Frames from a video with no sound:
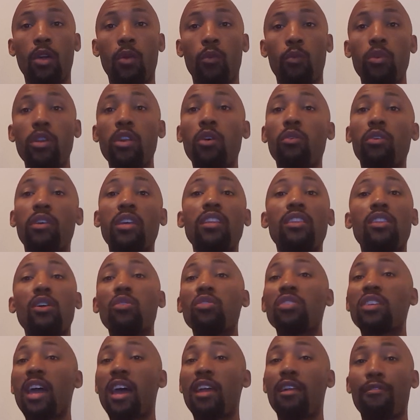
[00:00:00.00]
We don't get
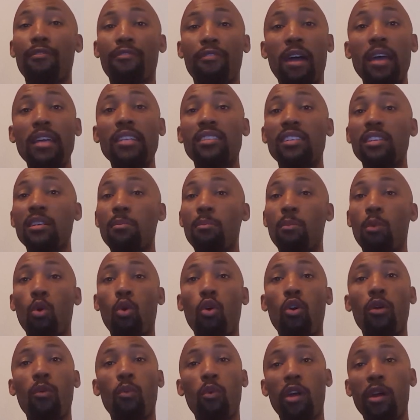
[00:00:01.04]
those kind of fights
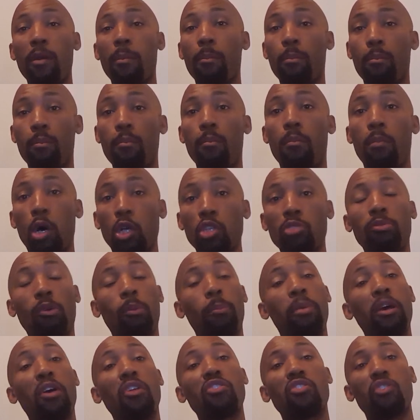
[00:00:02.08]
anymore where multiple
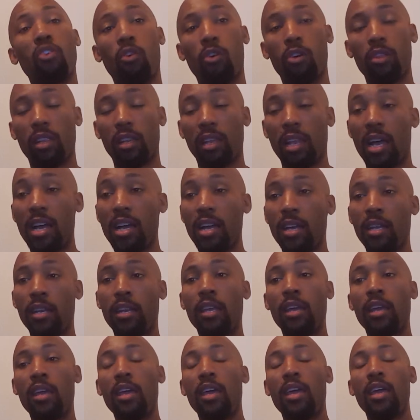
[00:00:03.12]
belts are on the line,
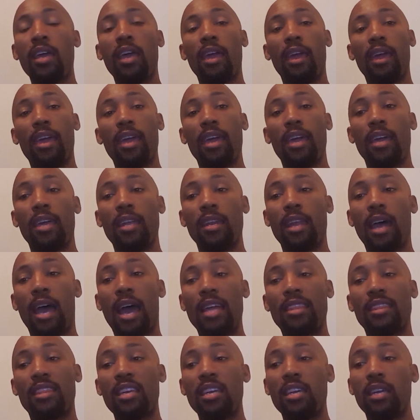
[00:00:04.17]
and I
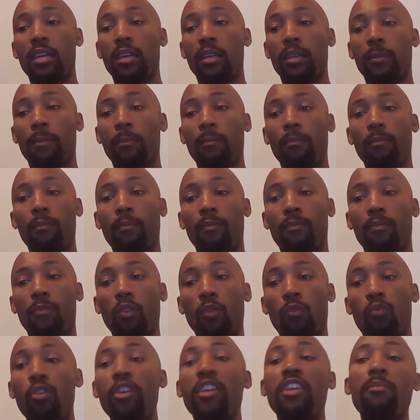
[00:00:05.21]
think
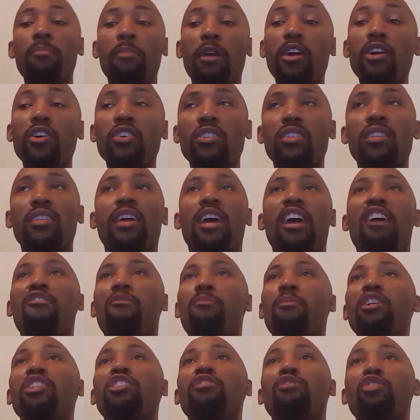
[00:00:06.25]
Ricky Burns didn't have
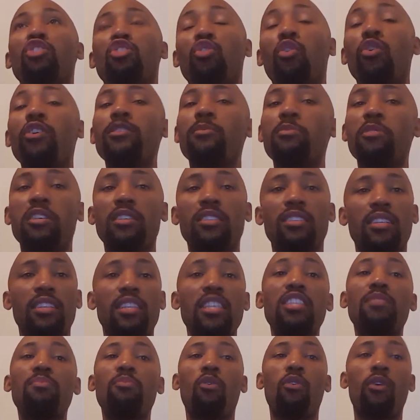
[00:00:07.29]
much of a choice, because at
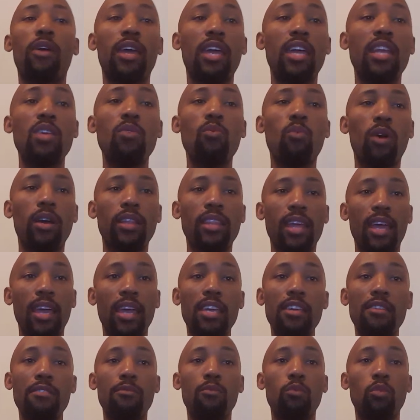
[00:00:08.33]
this point, anyone that
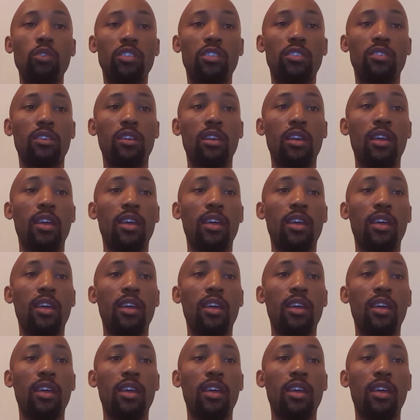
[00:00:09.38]
he was